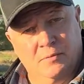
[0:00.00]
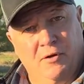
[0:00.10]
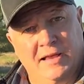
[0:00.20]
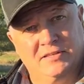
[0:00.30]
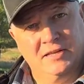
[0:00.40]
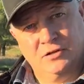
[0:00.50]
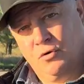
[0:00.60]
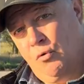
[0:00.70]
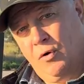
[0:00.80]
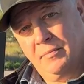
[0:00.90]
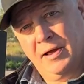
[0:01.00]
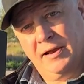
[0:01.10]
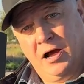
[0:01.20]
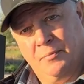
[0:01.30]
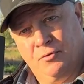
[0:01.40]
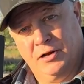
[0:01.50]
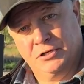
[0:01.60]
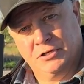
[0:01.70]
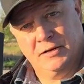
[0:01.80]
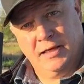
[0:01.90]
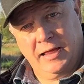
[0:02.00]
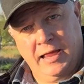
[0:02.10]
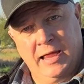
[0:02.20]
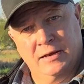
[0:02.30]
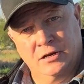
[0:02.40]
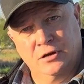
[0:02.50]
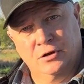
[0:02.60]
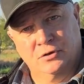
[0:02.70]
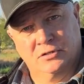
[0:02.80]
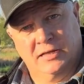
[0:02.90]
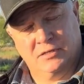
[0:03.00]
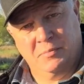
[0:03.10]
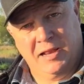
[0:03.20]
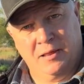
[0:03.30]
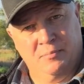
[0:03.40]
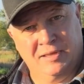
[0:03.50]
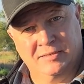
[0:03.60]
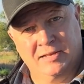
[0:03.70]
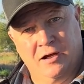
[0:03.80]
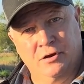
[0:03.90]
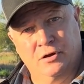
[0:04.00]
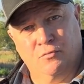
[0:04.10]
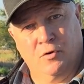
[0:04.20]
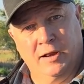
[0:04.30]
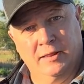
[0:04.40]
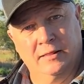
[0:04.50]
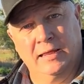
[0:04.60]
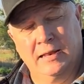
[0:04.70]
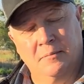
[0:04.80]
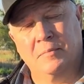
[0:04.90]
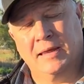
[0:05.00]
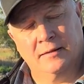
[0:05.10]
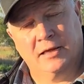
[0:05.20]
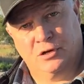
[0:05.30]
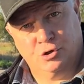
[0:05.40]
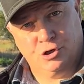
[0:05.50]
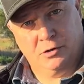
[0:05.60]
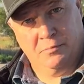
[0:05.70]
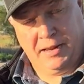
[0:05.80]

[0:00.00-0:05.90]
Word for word: your blasting into a one man operation and you use less media because now you can run it lean and mean like you should